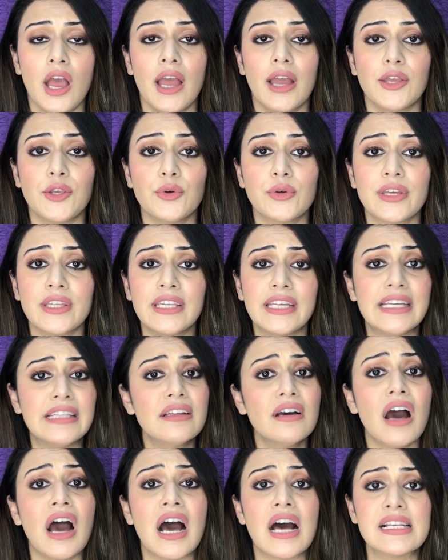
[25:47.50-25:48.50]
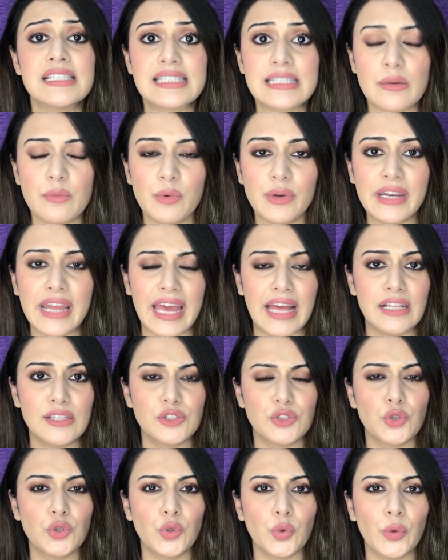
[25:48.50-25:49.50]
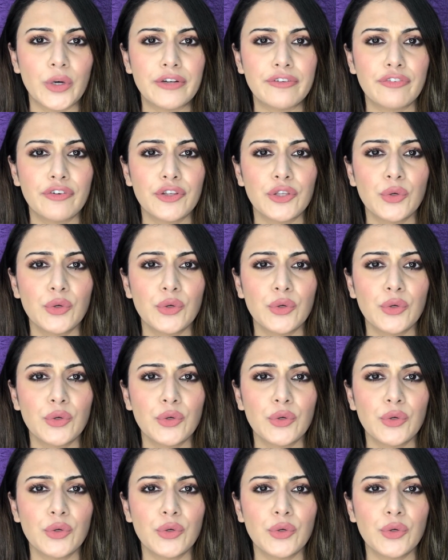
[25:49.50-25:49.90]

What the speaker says: You can either ask someone else to do it for